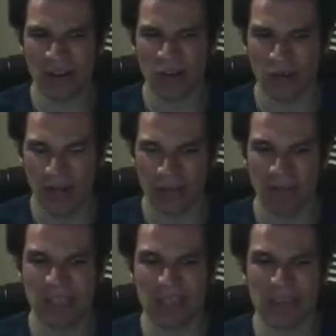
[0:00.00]
what
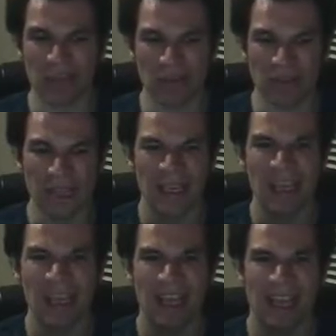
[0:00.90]
means to
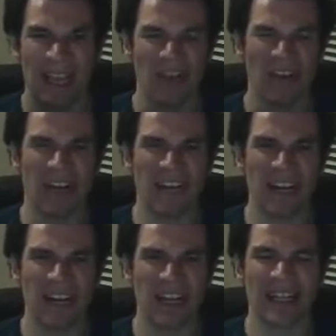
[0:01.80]
be
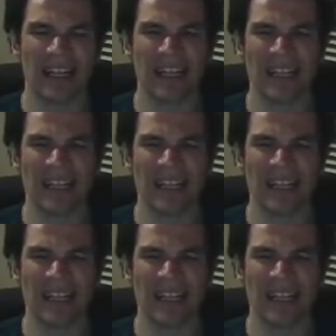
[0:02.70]
equivalent,